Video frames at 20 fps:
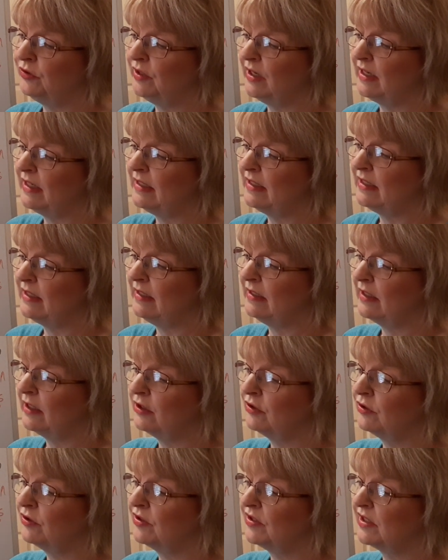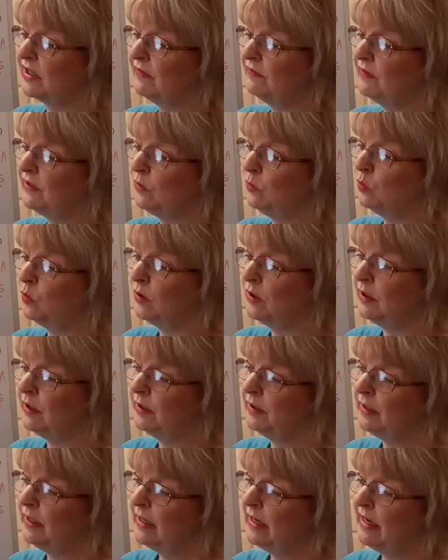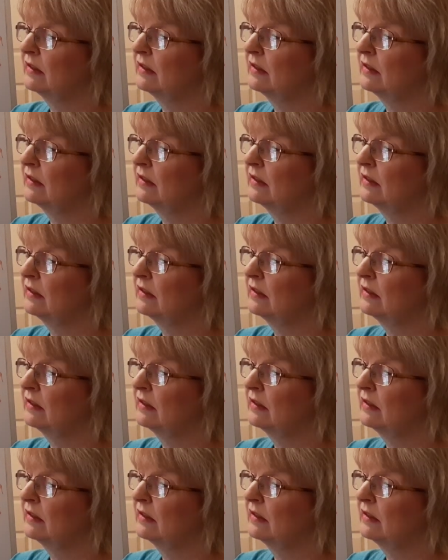1871.